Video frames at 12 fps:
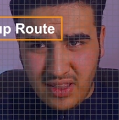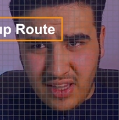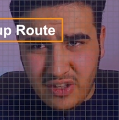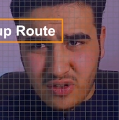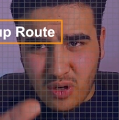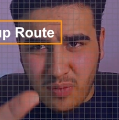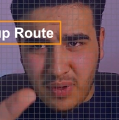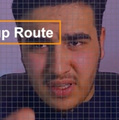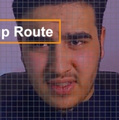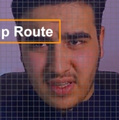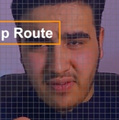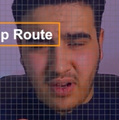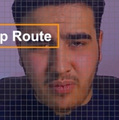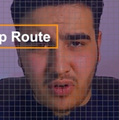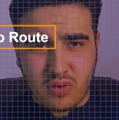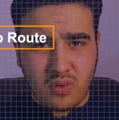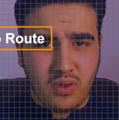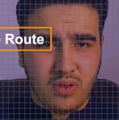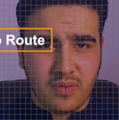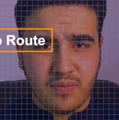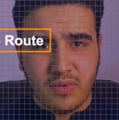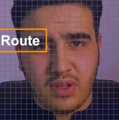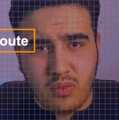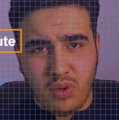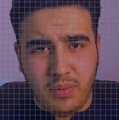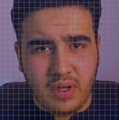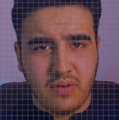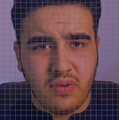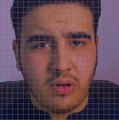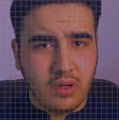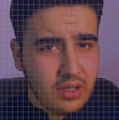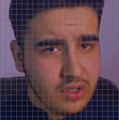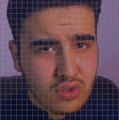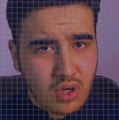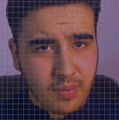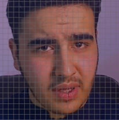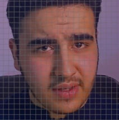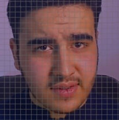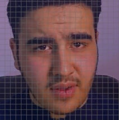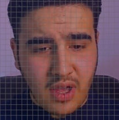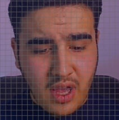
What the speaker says: These topics, if I'm not wrong, we'll be configuring these topics.